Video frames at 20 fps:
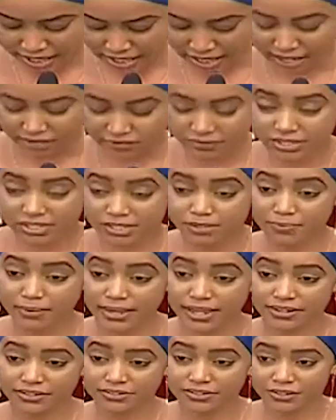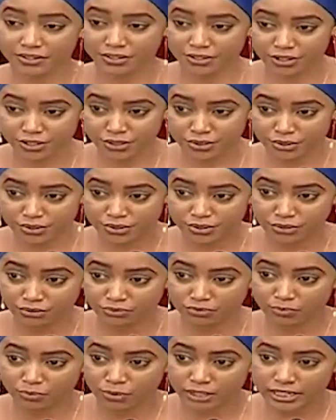have inspired generations
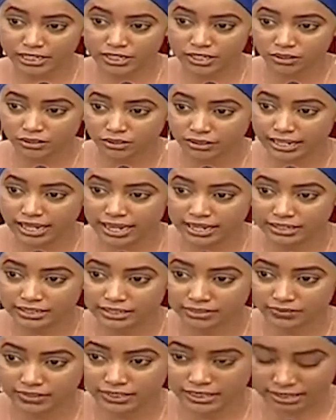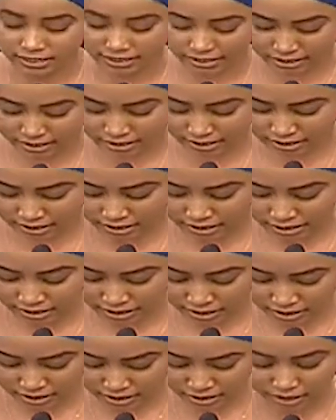of political activists
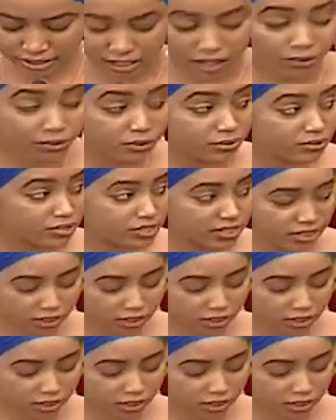across